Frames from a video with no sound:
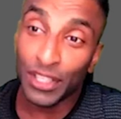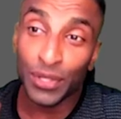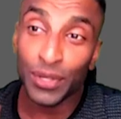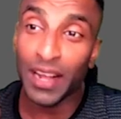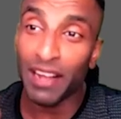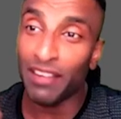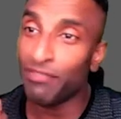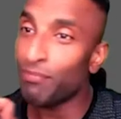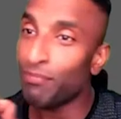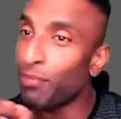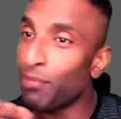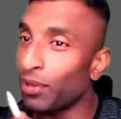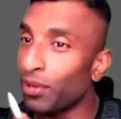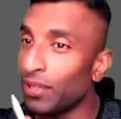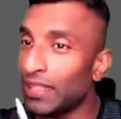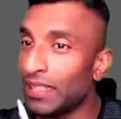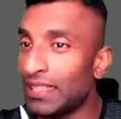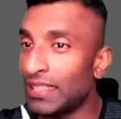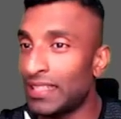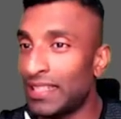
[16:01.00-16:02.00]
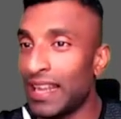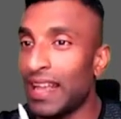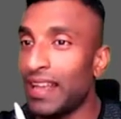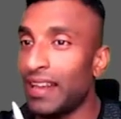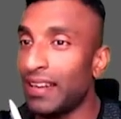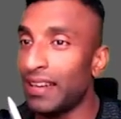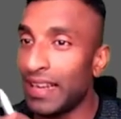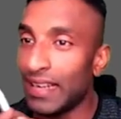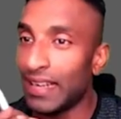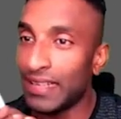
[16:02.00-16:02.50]
should have bought the
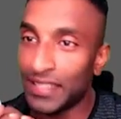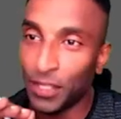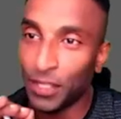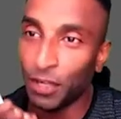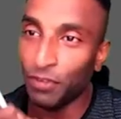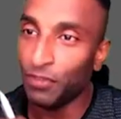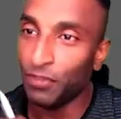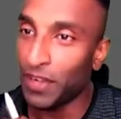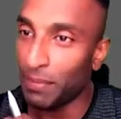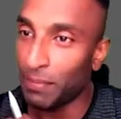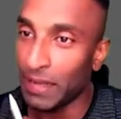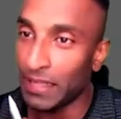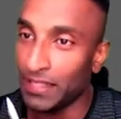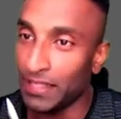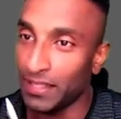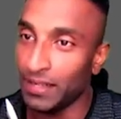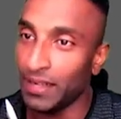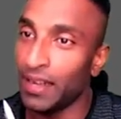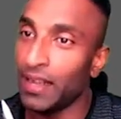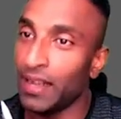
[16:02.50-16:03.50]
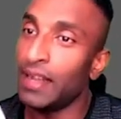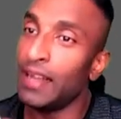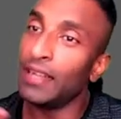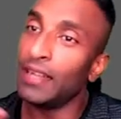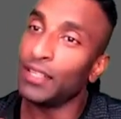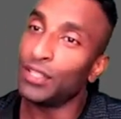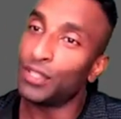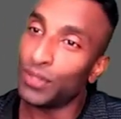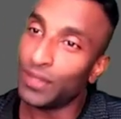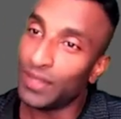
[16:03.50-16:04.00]
share instead of debenture.
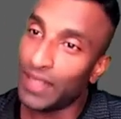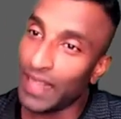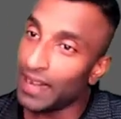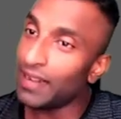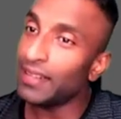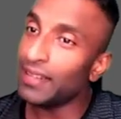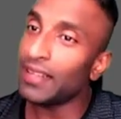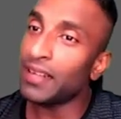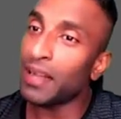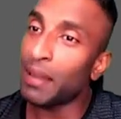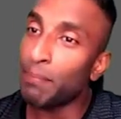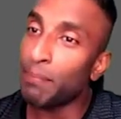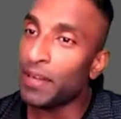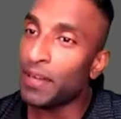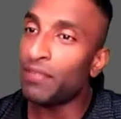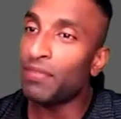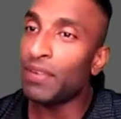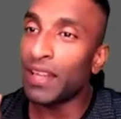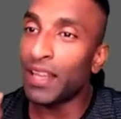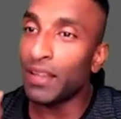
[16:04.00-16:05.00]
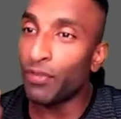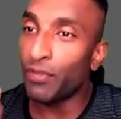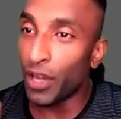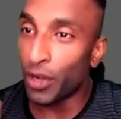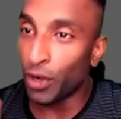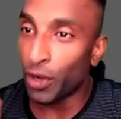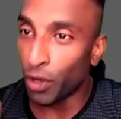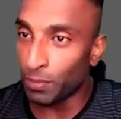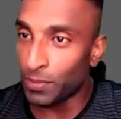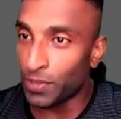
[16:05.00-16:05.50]
So then the company will give
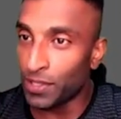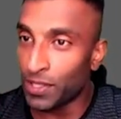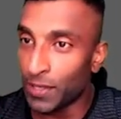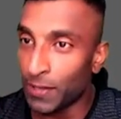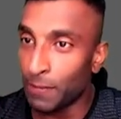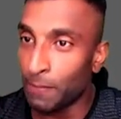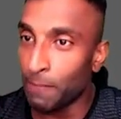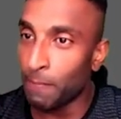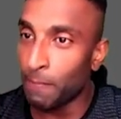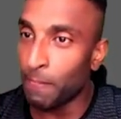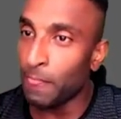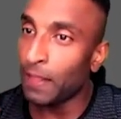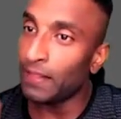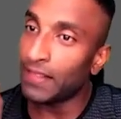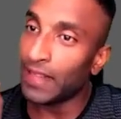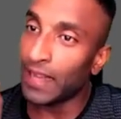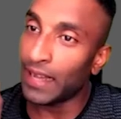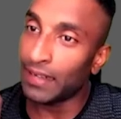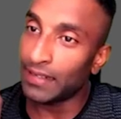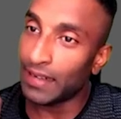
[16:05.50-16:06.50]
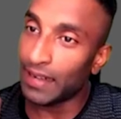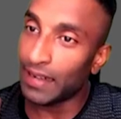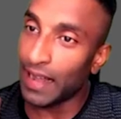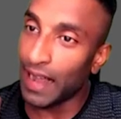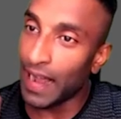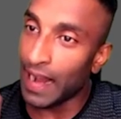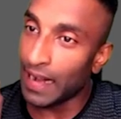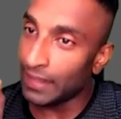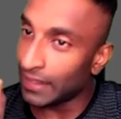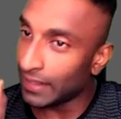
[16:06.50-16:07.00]
you an option that
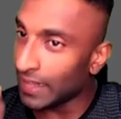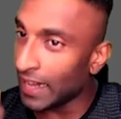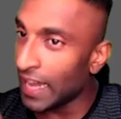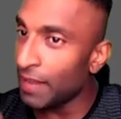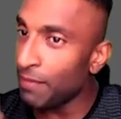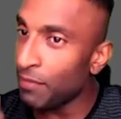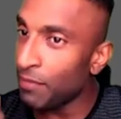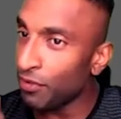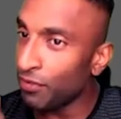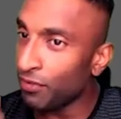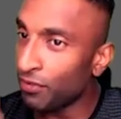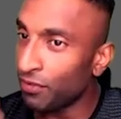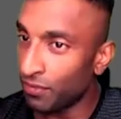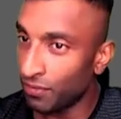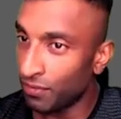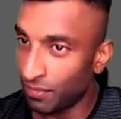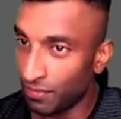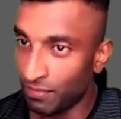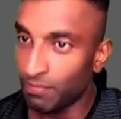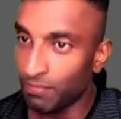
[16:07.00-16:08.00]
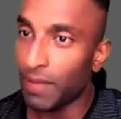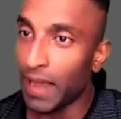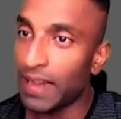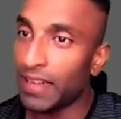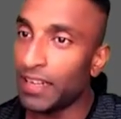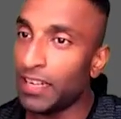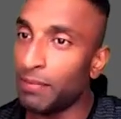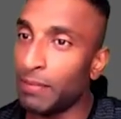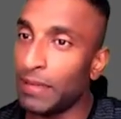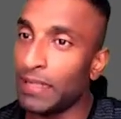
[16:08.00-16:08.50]
at the time of
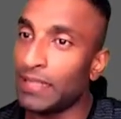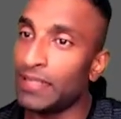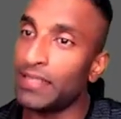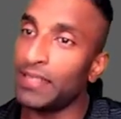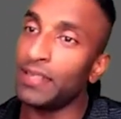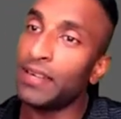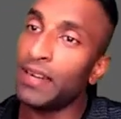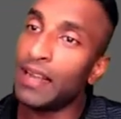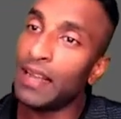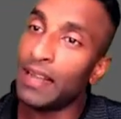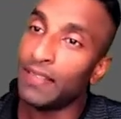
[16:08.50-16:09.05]
buying debenture,